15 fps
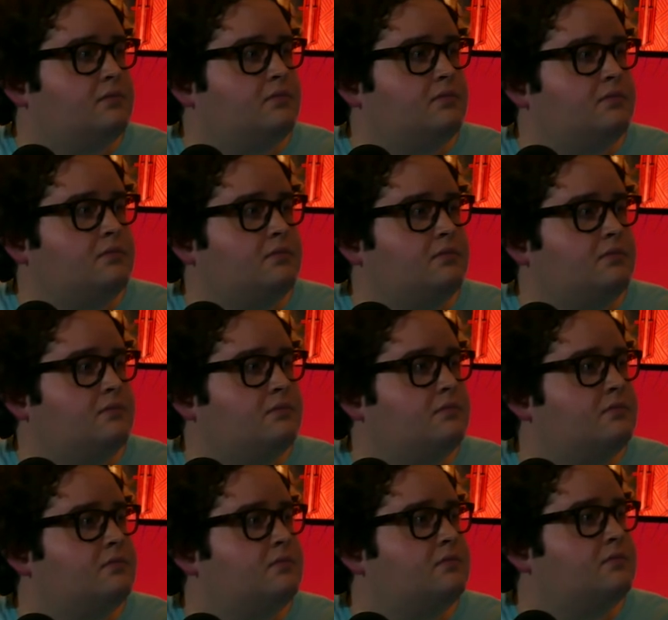
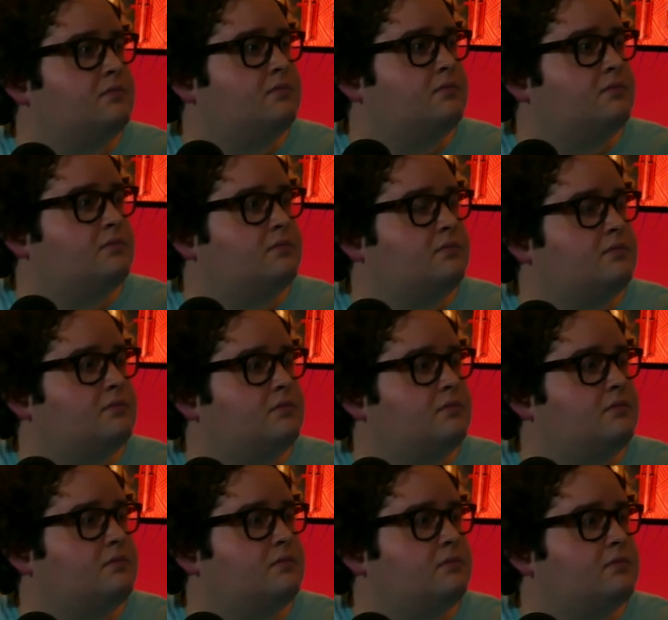
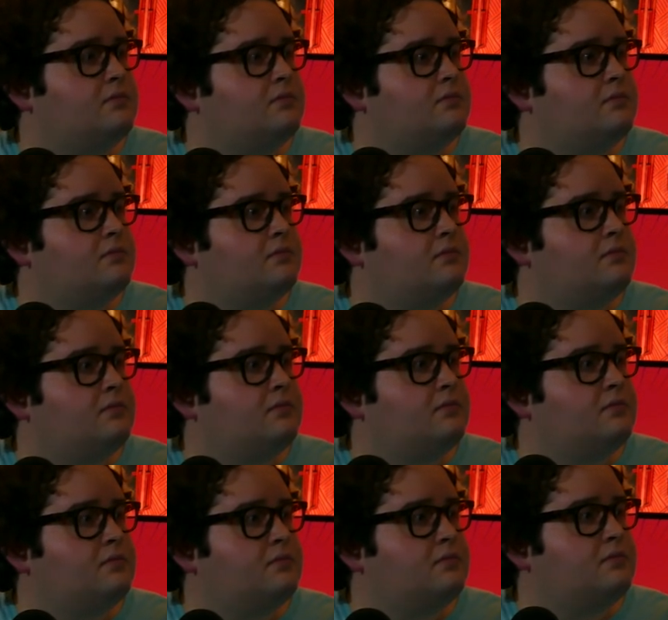
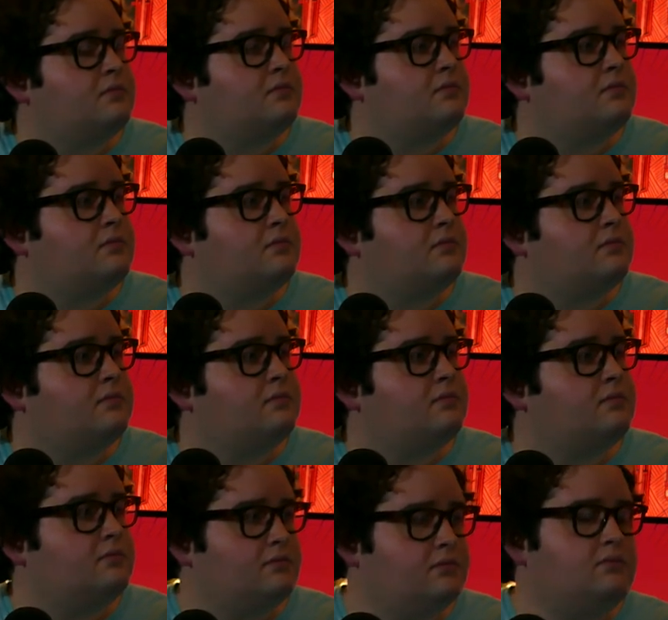
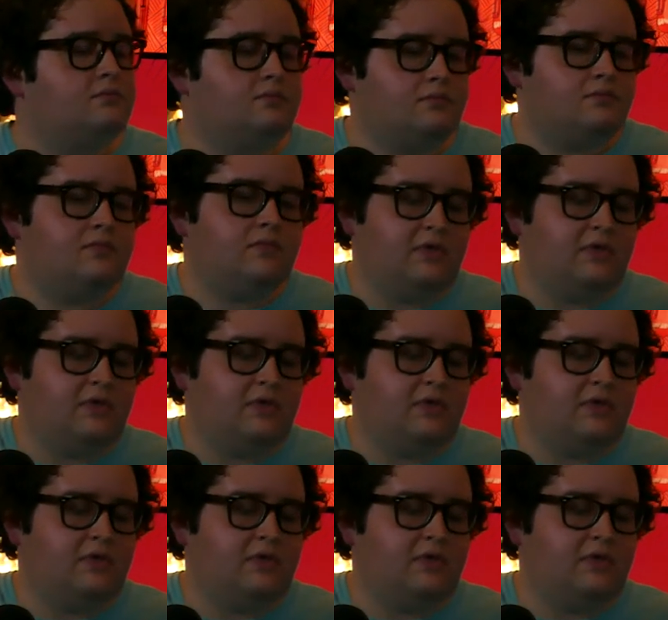(silent)